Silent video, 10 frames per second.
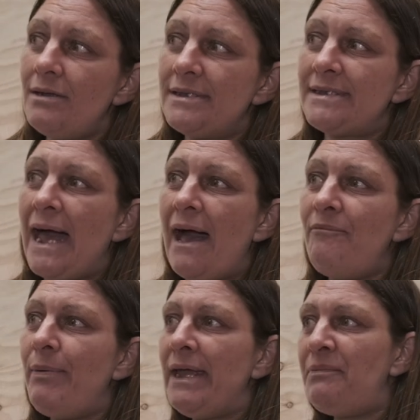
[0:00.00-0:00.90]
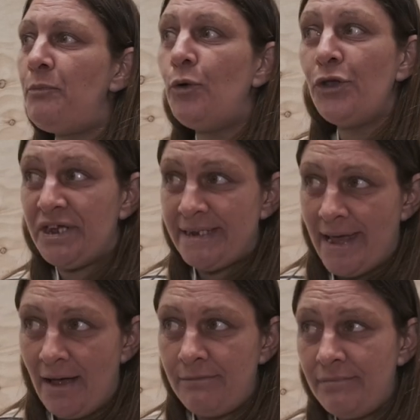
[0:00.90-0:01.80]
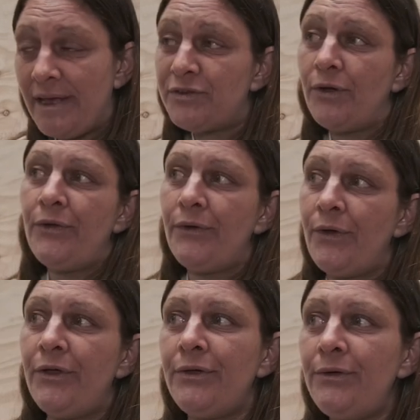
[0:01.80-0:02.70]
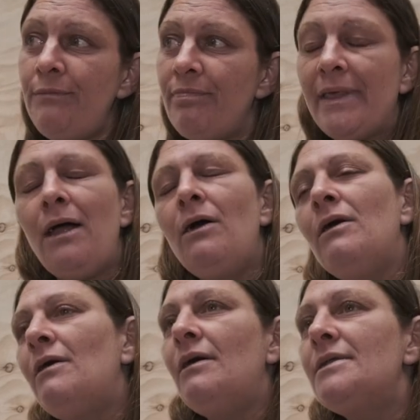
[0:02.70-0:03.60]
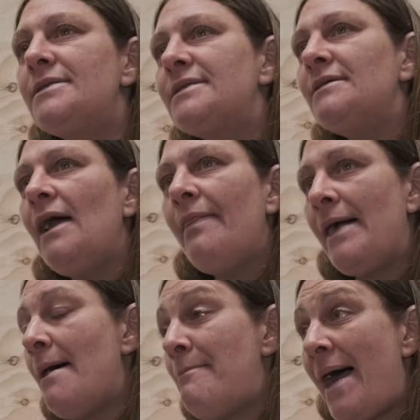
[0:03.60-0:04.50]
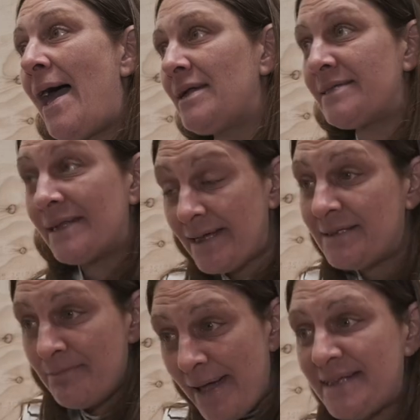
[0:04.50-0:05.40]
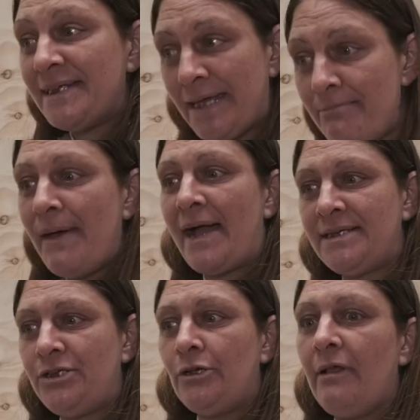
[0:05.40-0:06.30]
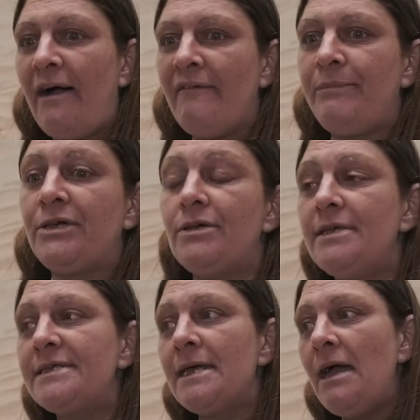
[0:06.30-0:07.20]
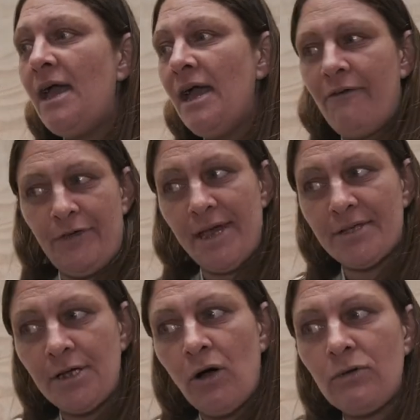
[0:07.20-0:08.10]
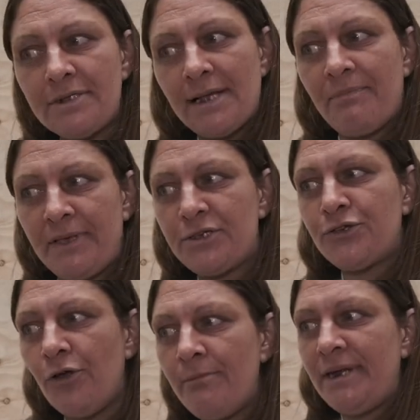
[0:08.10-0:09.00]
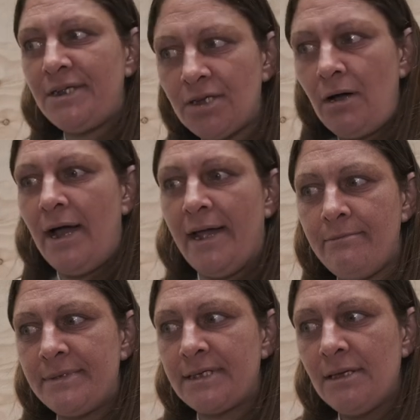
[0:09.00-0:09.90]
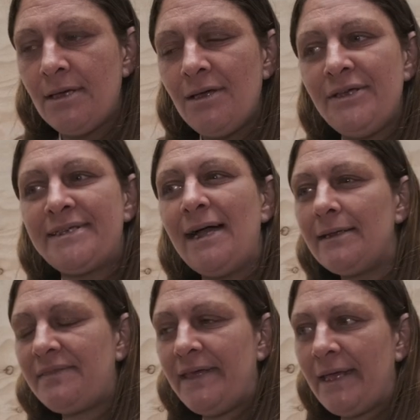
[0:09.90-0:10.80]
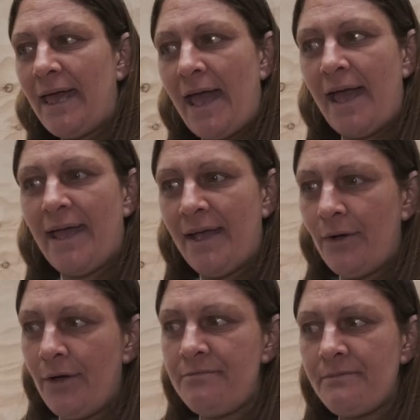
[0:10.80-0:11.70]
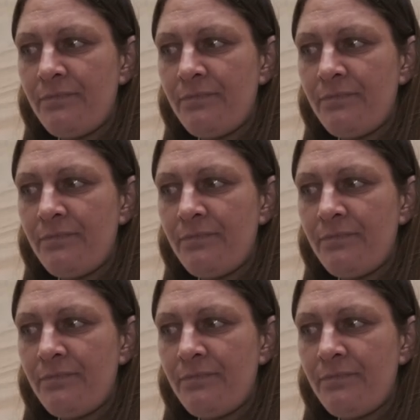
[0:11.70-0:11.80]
to have people put you down that don't know you, that hurts. And that it makes an impact in your life, because if you get told something so many times, you start to think, hey, hang on,